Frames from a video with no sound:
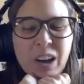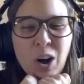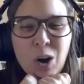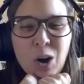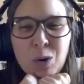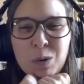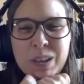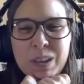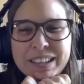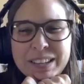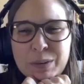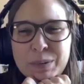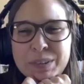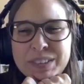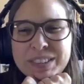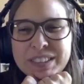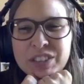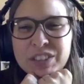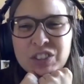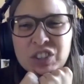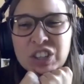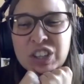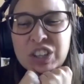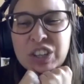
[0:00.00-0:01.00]
oh, like it was
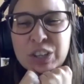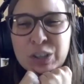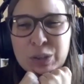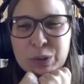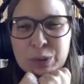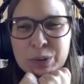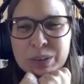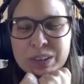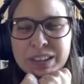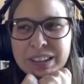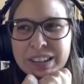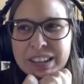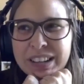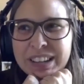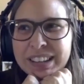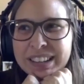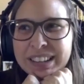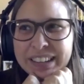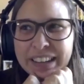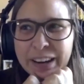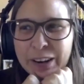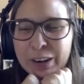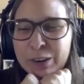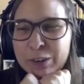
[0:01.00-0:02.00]
such a cute
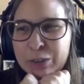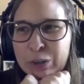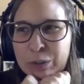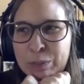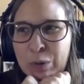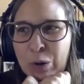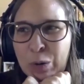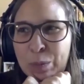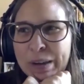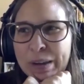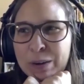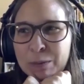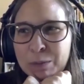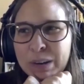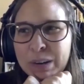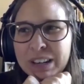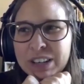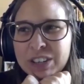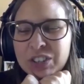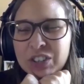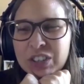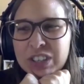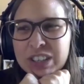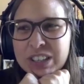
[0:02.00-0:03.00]
character moment where
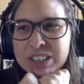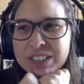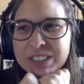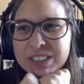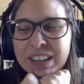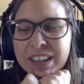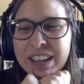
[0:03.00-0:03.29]
she's